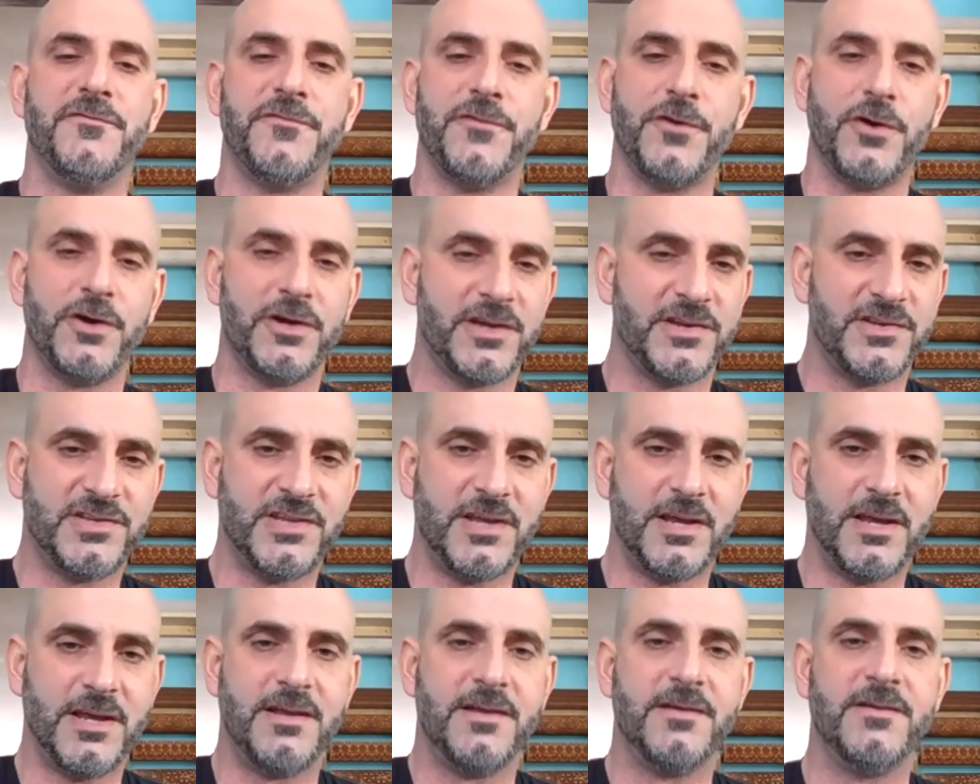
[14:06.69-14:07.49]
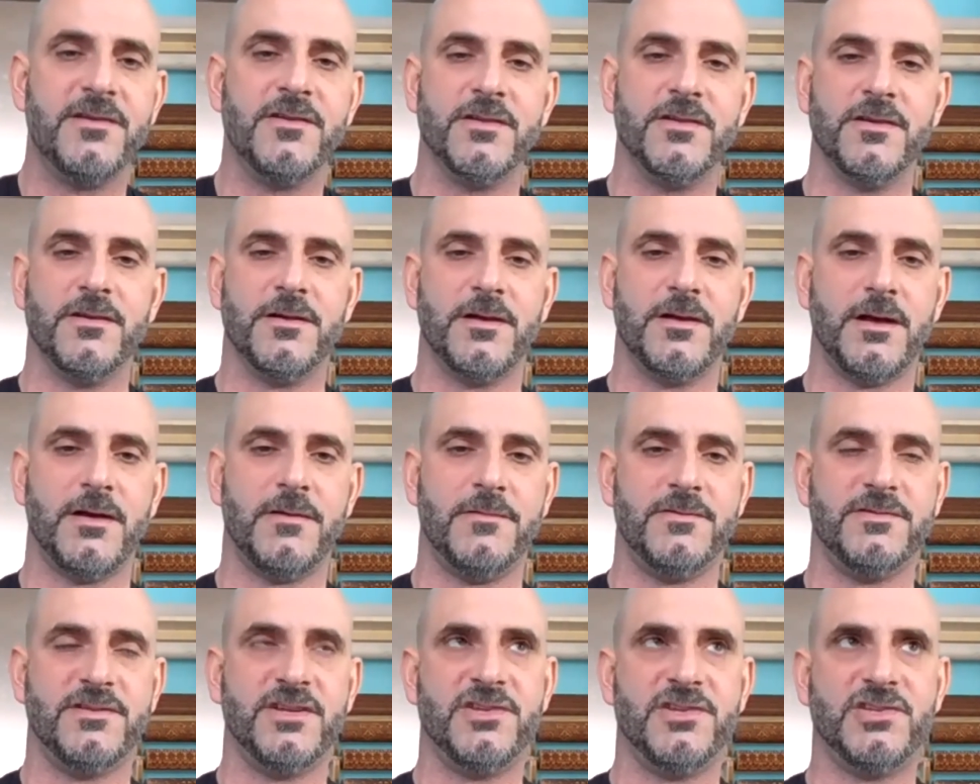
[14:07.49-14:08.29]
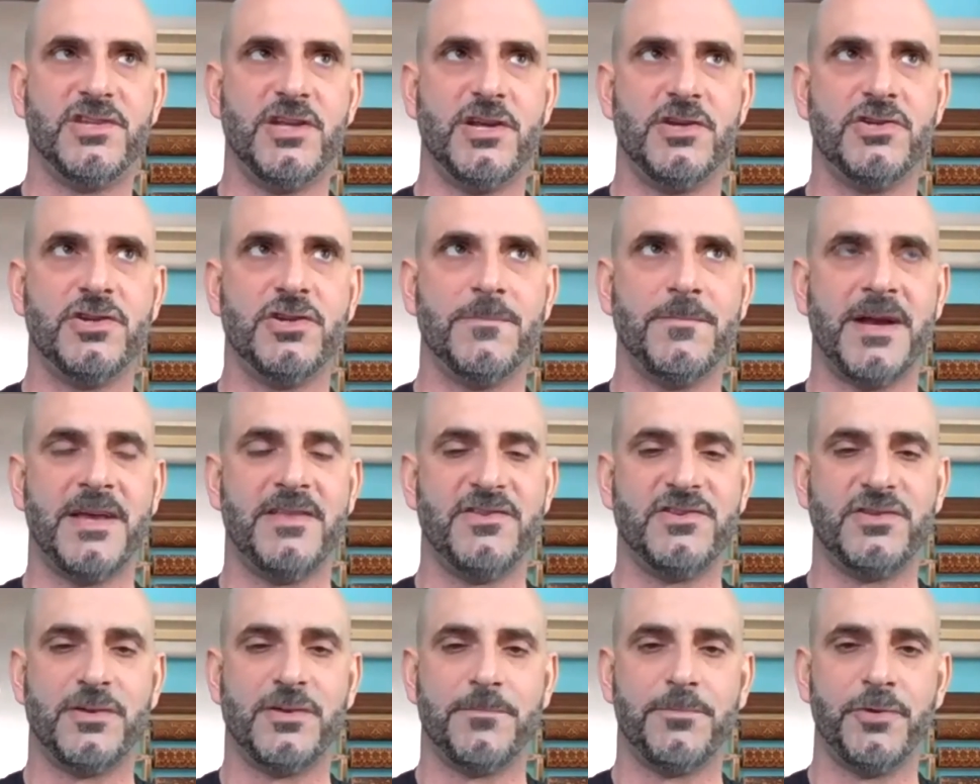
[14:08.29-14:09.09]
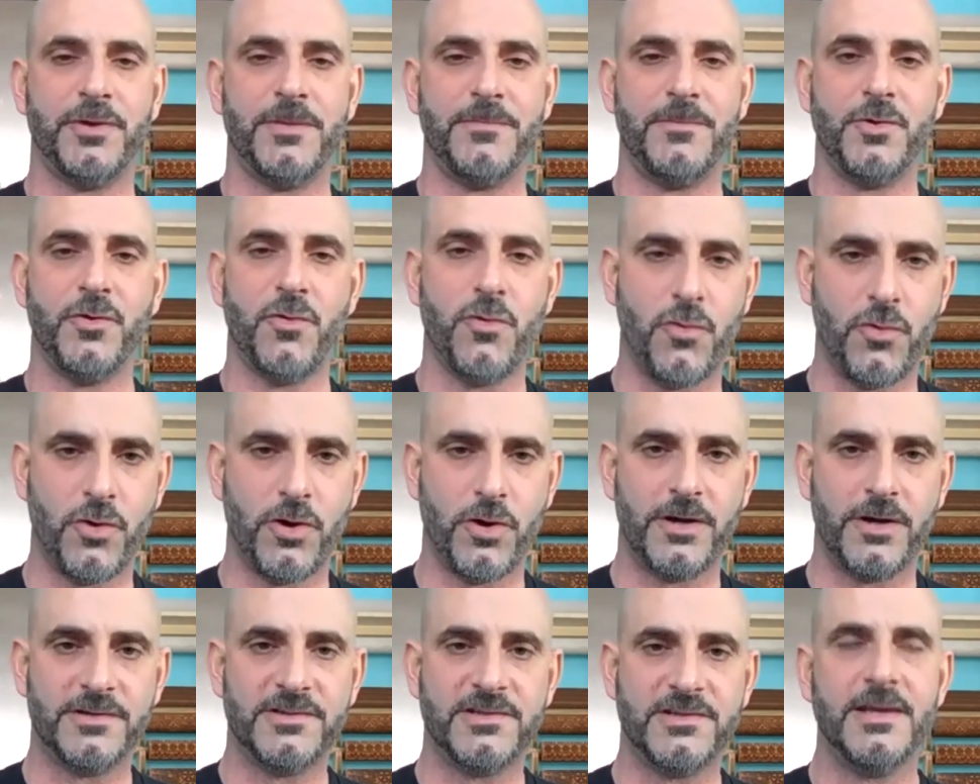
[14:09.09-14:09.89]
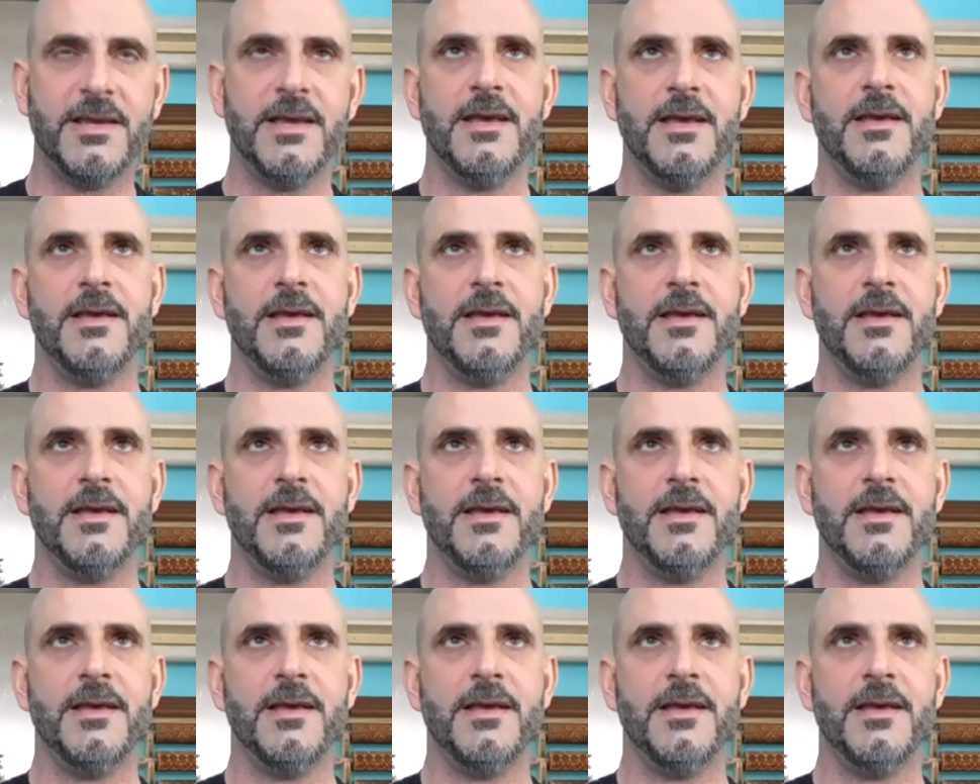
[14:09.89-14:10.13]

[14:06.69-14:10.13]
Ferguson decision by the Supreme Court